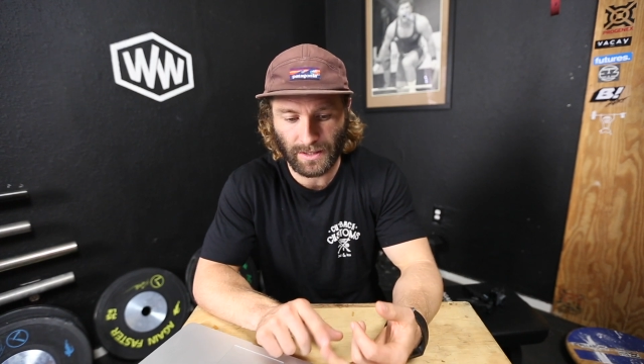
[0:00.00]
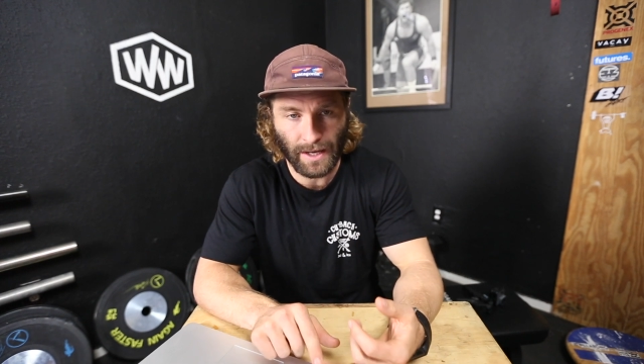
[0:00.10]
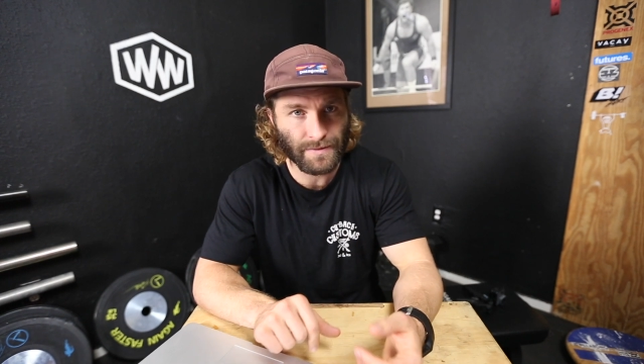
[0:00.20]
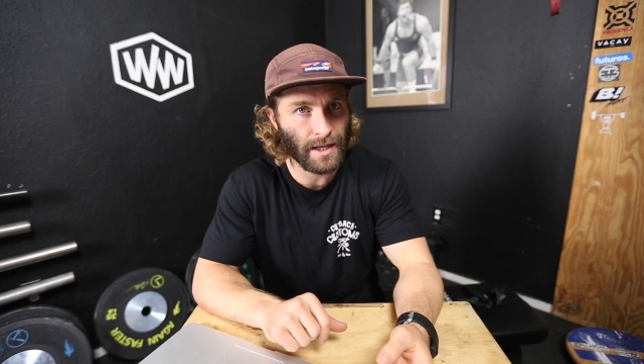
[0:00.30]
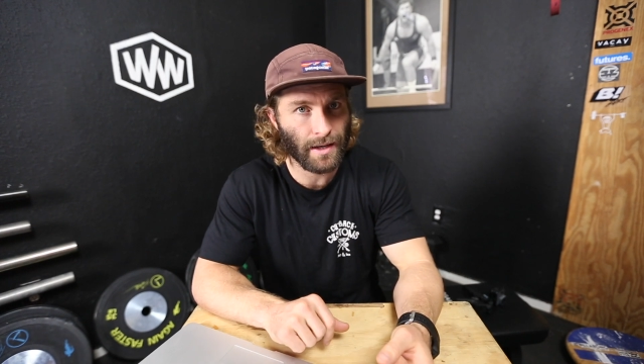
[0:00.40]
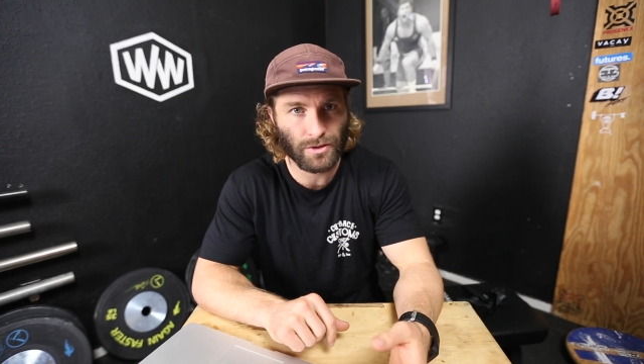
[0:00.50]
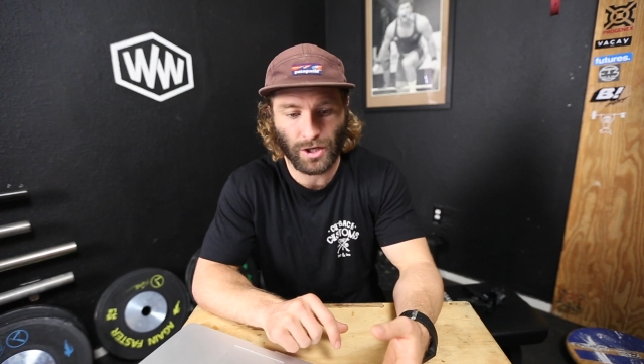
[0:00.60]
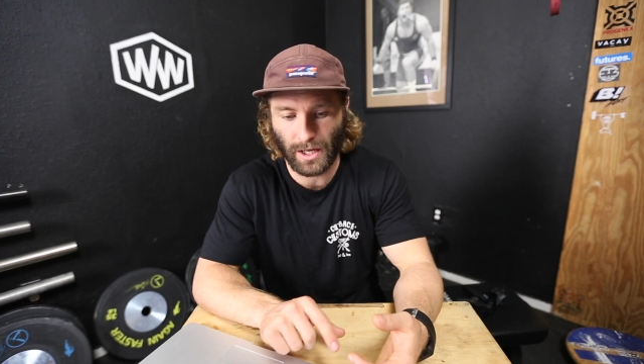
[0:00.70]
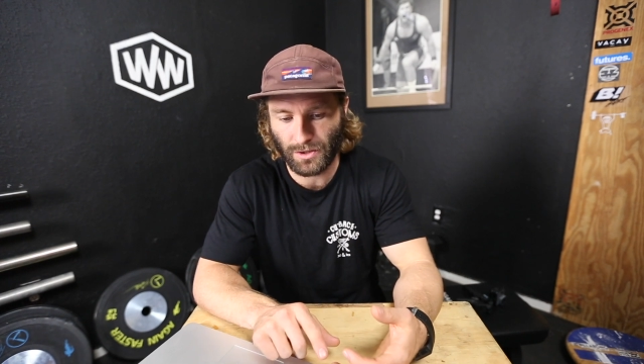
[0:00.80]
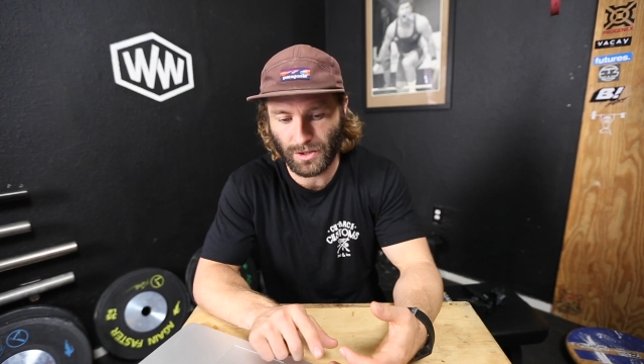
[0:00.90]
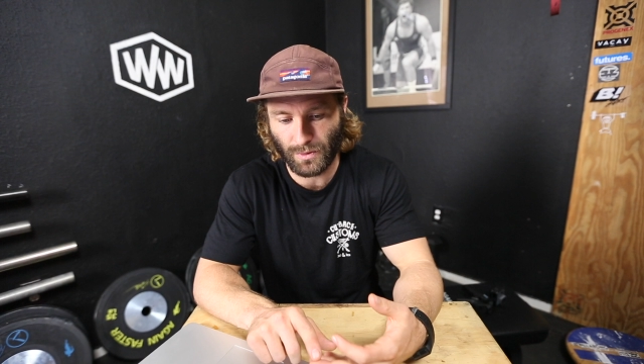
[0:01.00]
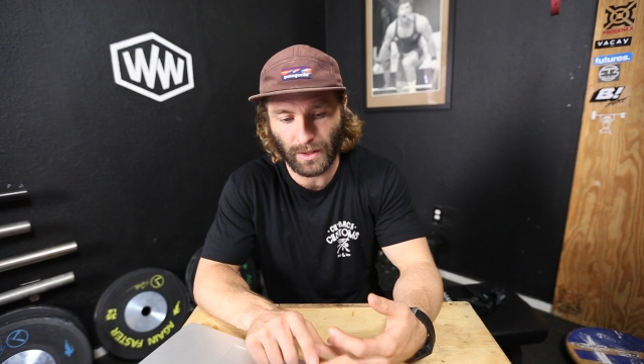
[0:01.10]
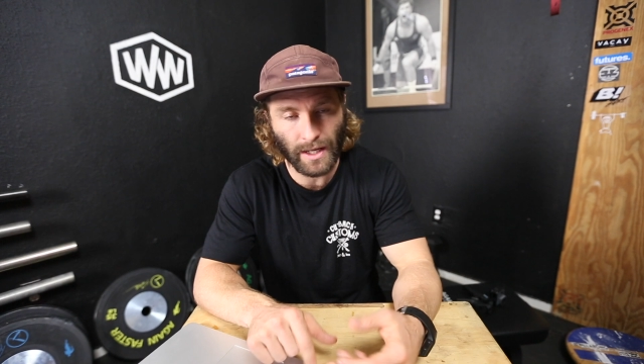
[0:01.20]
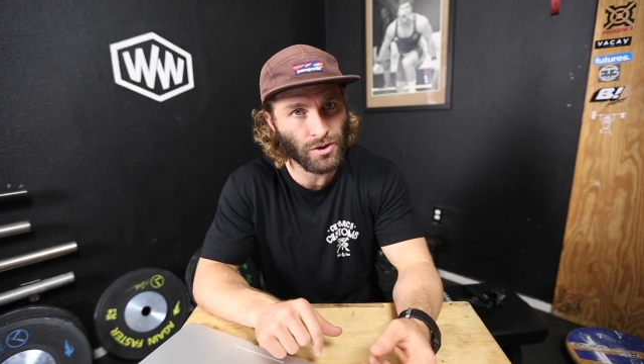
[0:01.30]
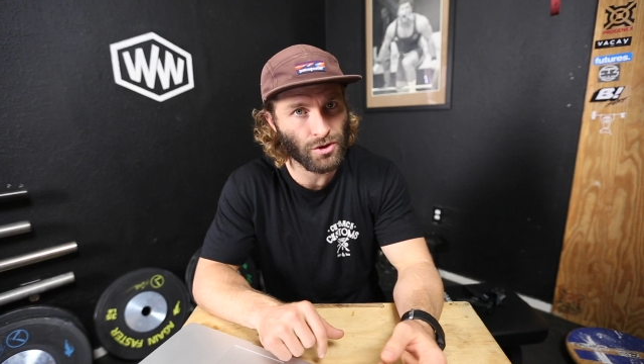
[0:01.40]
lifestyle changes,
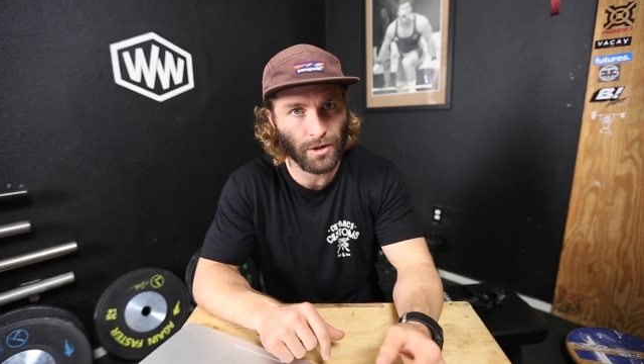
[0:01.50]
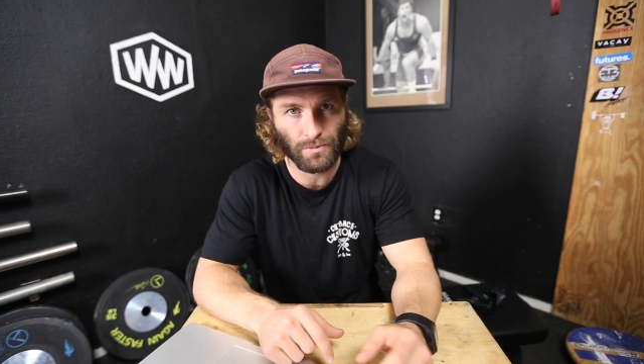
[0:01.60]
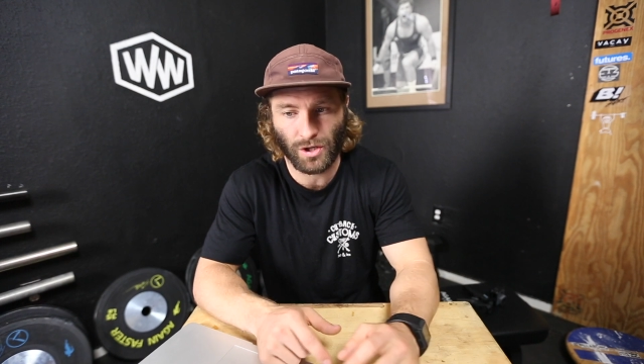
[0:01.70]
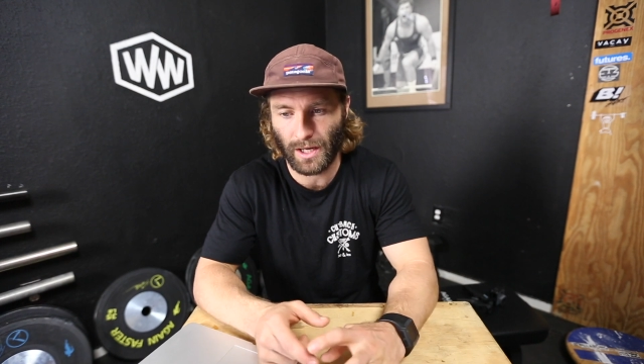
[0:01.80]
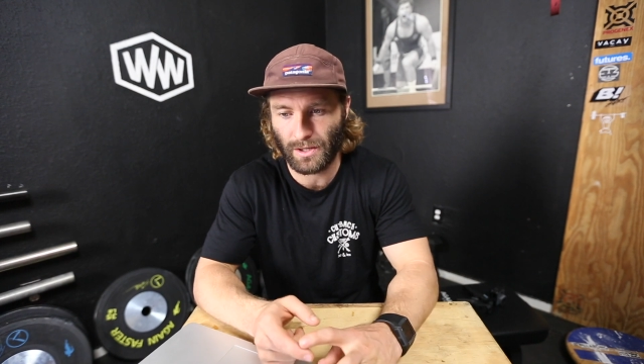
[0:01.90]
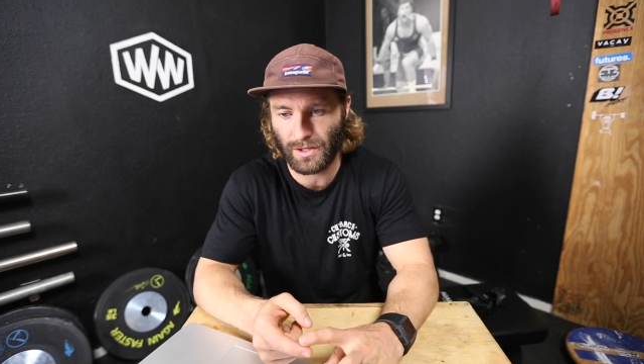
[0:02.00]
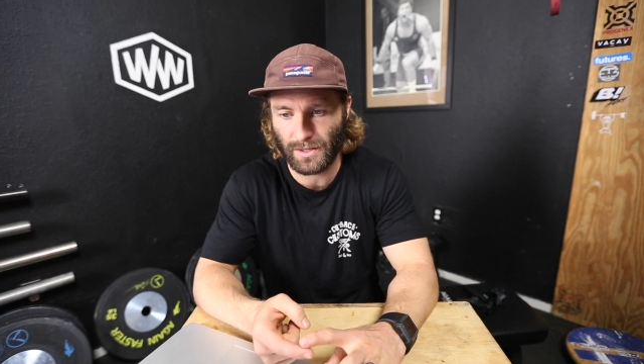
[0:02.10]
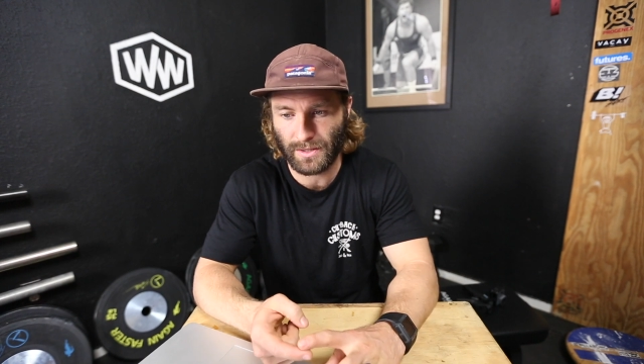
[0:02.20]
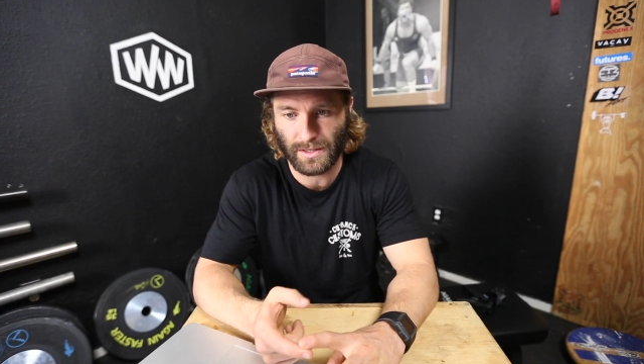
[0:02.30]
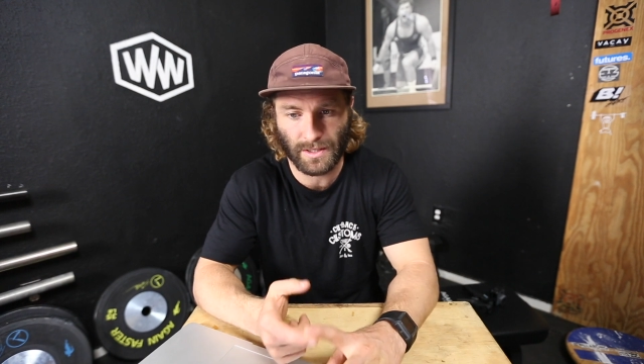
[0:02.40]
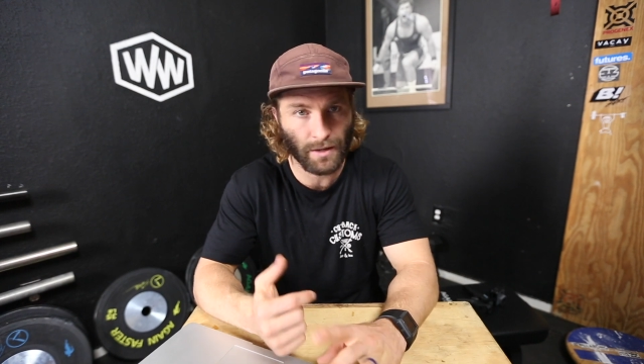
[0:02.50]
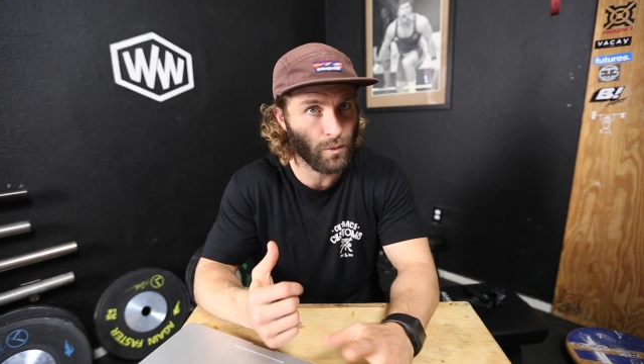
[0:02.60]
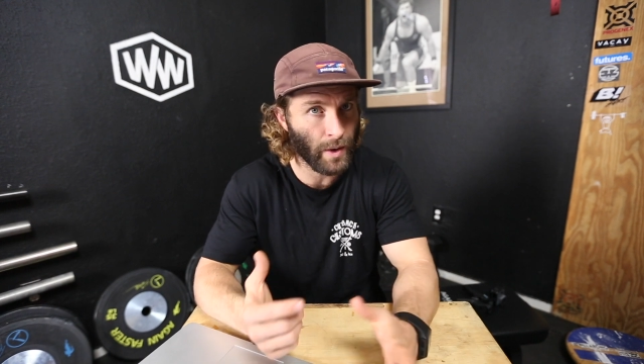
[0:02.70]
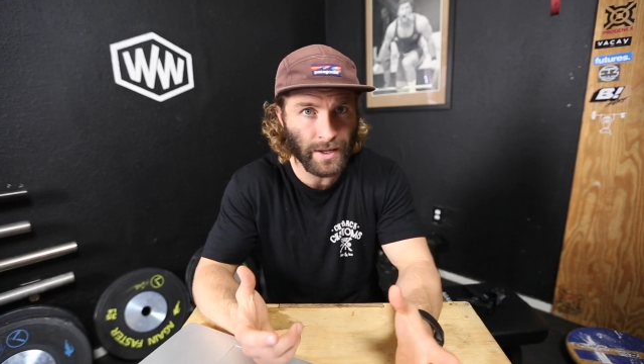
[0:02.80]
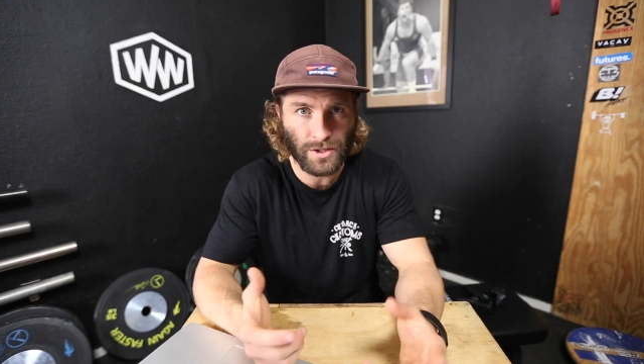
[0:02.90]
relationship changes,
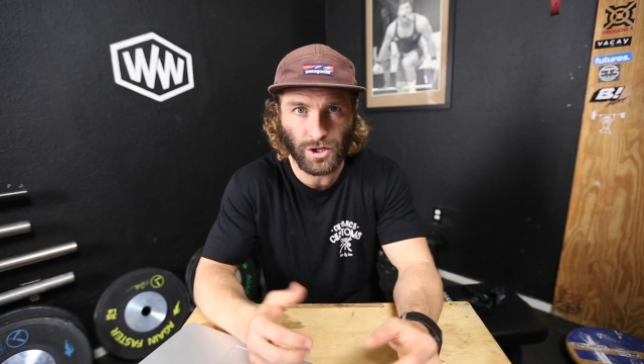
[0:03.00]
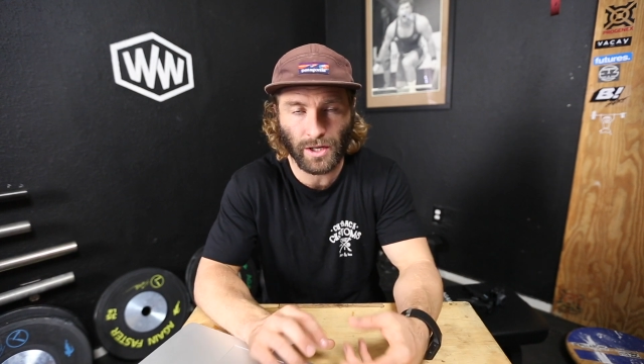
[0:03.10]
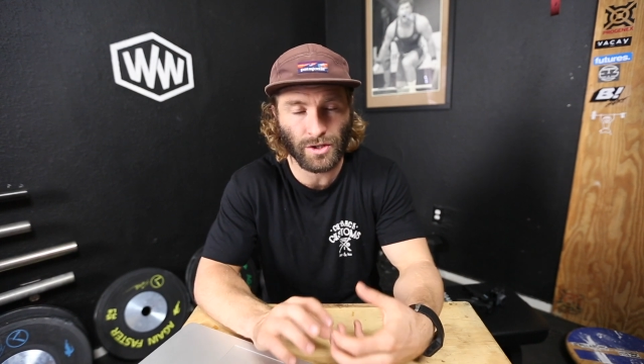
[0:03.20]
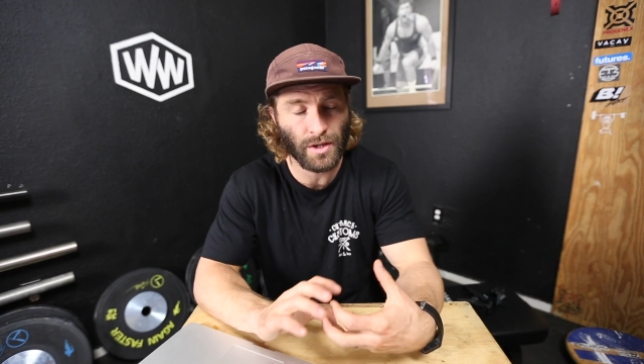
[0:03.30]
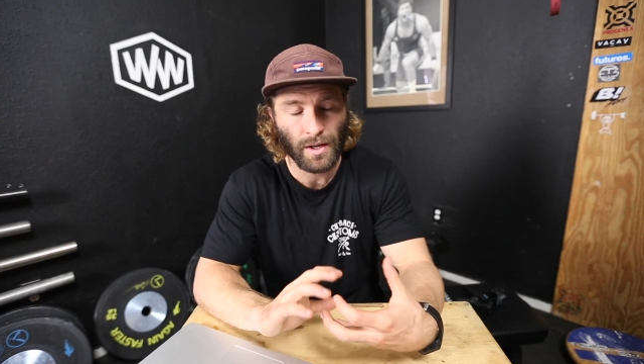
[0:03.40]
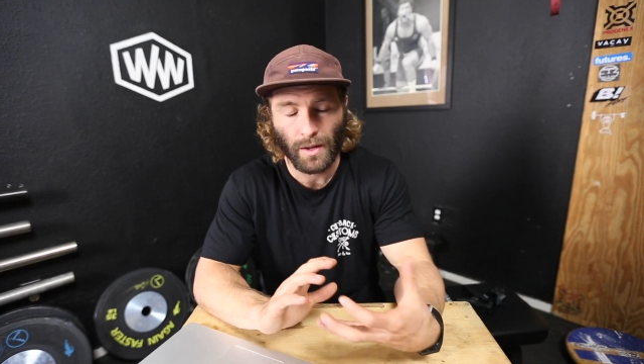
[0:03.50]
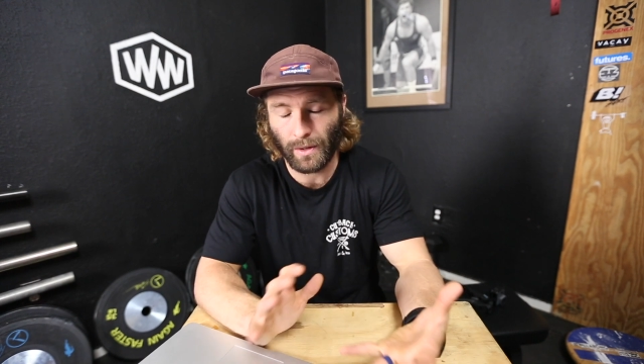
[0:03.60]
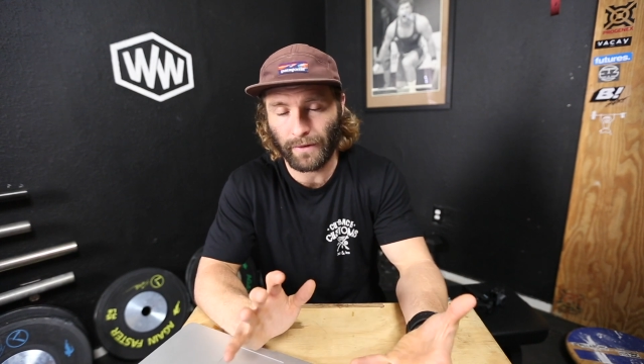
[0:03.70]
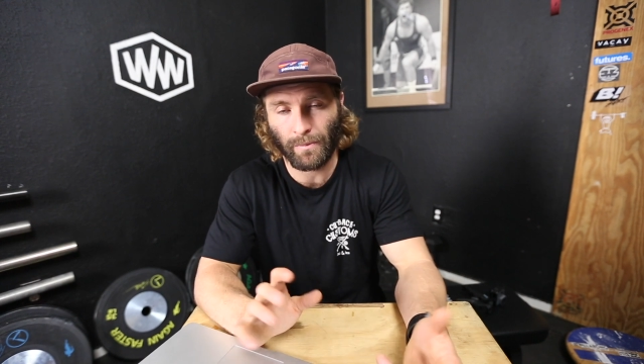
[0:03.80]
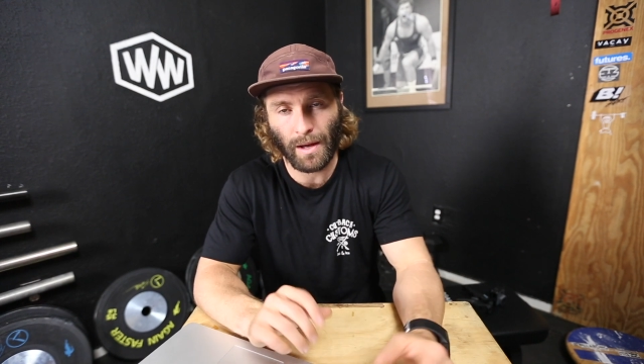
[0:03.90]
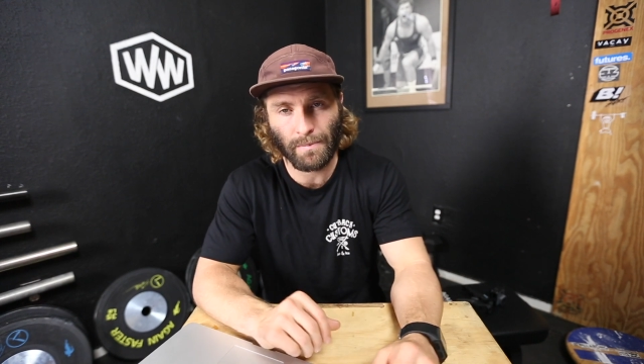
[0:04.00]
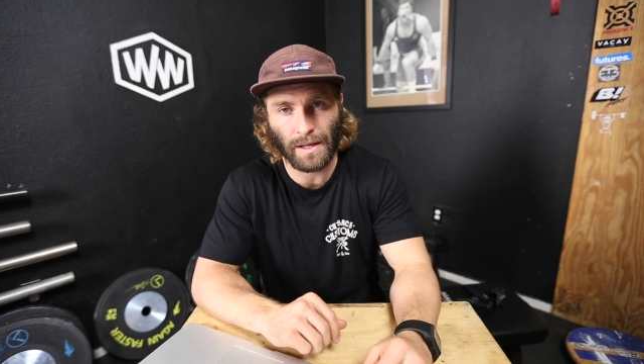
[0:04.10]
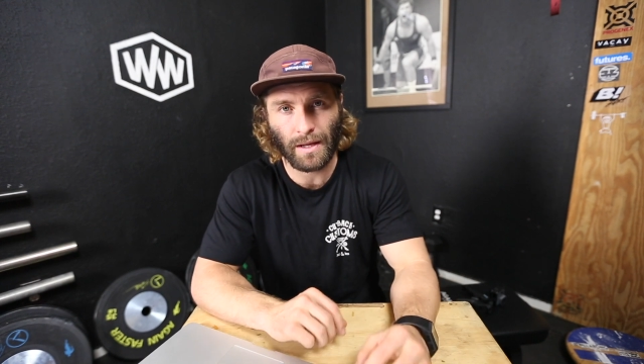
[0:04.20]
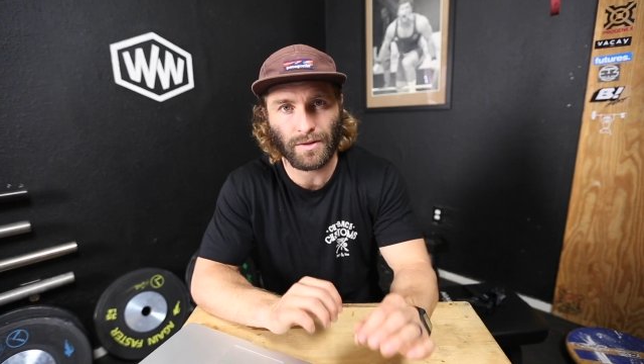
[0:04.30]
self-awareness changes, whatever it may be.